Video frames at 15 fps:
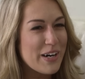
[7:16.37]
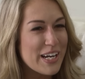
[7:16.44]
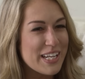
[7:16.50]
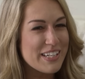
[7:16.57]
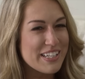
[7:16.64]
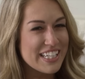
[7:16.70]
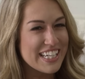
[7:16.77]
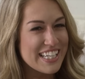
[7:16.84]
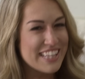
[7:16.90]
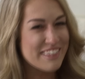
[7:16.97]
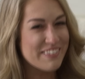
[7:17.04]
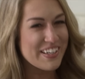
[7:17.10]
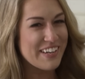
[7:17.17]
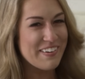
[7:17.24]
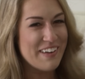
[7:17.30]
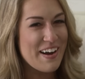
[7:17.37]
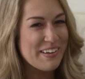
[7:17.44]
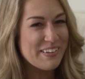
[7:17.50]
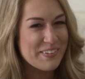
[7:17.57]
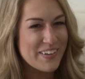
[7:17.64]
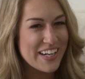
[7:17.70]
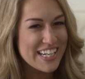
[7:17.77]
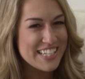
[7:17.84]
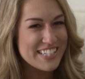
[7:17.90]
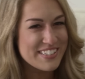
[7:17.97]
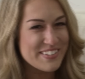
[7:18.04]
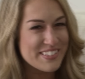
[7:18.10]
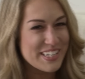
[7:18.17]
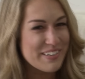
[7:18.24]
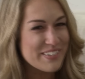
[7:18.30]
wanted to get three hundred dollar wedding
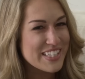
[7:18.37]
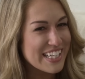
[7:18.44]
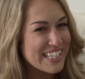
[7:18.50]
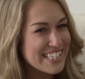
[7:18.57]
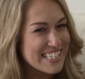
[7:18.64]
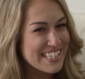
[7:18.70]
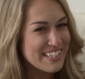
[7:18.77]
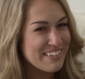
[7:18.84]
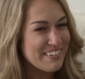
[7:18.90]
shoes, and I was like, it's in the